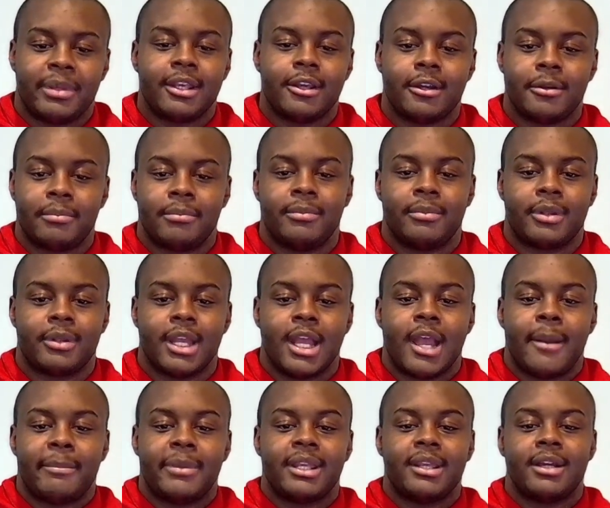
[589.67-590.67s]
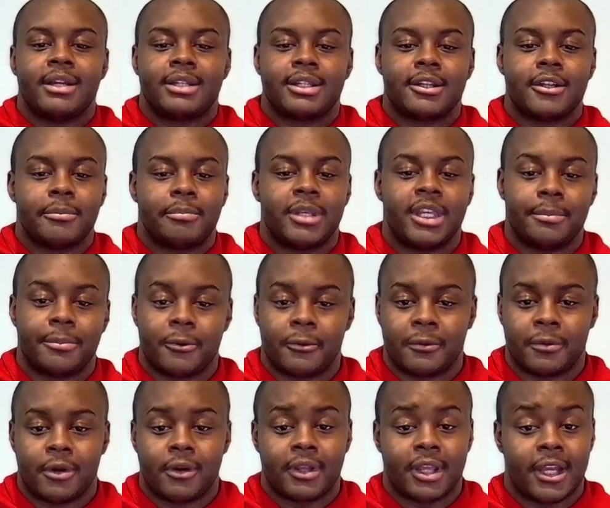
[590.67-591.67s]
good. Be good to good
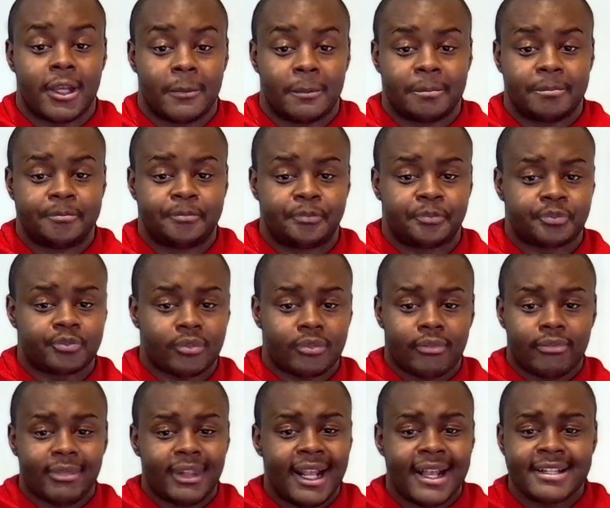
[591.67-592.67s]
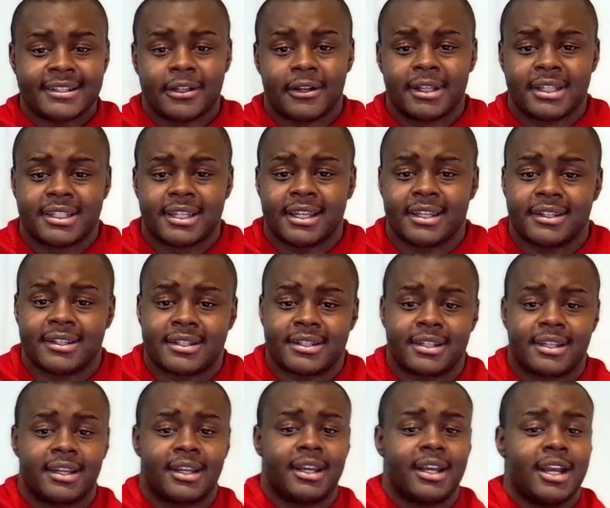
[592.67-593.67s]
people. Okay. That's all it
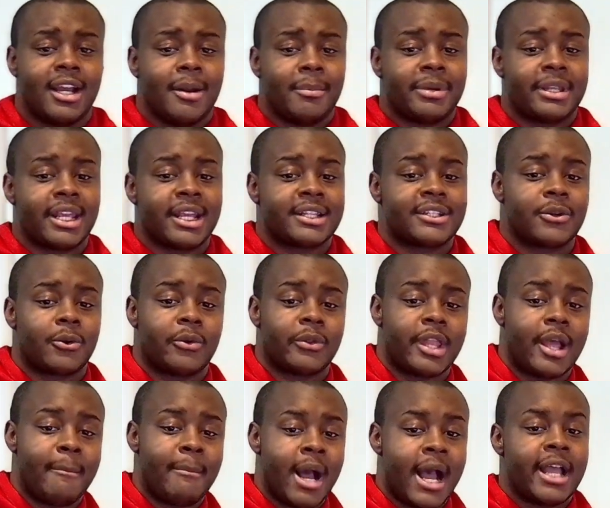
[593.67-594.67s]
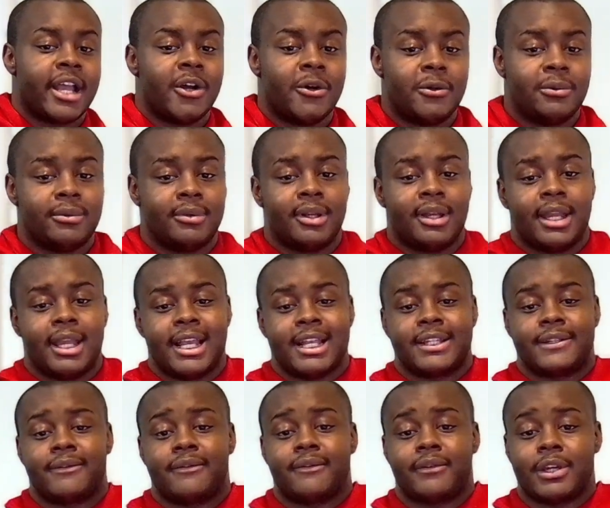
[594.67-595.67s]
takes. But yeah, so the bio
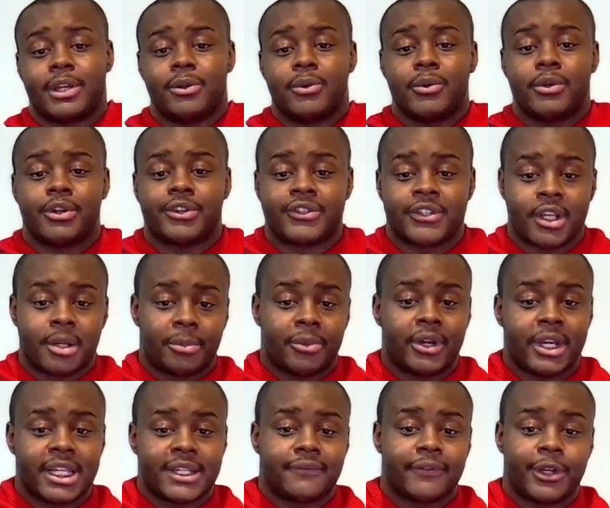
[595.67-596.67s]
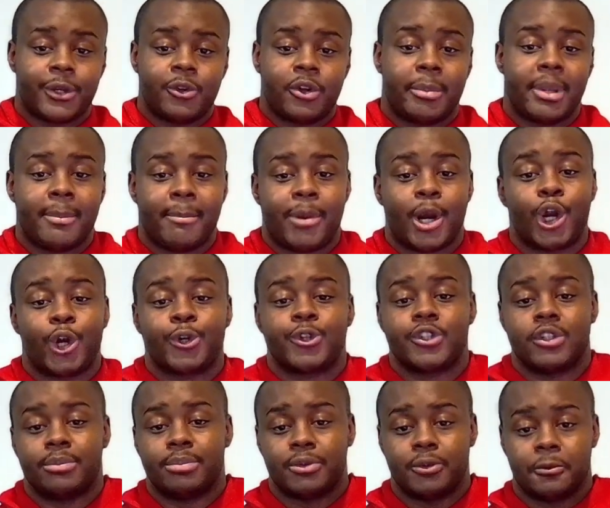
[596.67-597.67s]
is for you, your summary is for you to be
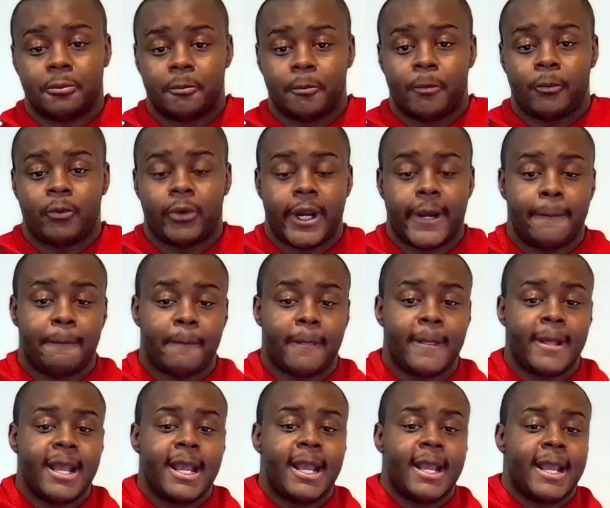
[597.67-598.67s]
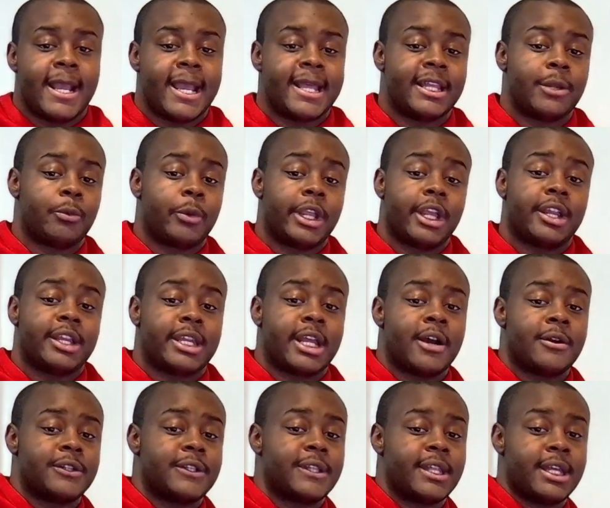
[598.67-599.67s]
personable, right? And then we get
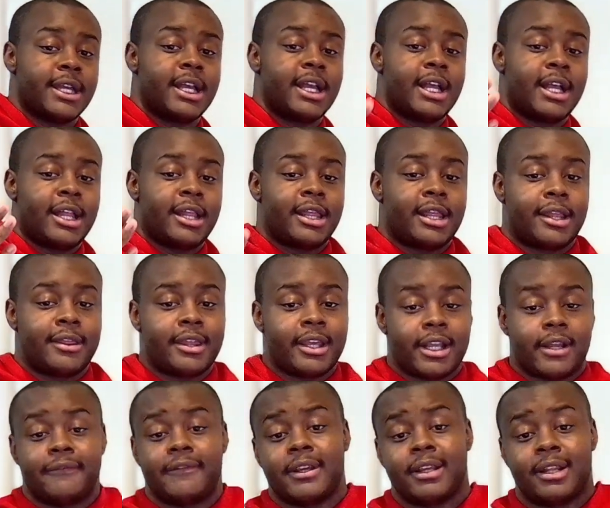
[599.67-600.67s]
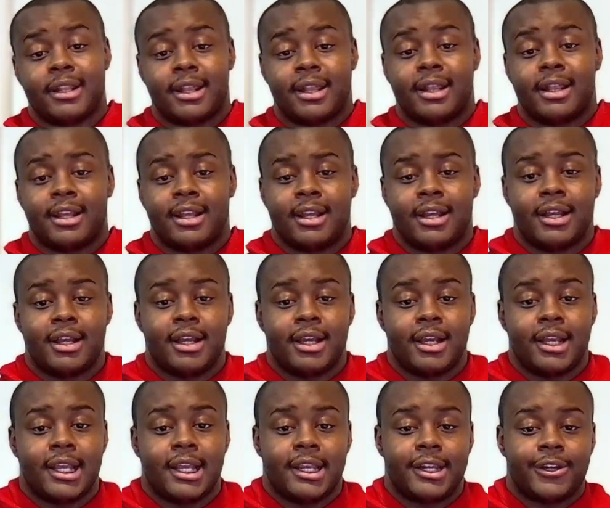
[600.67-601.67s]
down to the the thick of it,
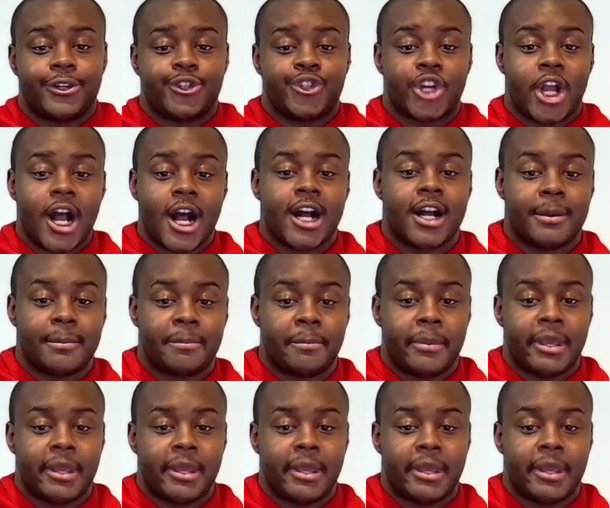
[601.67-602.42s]
your job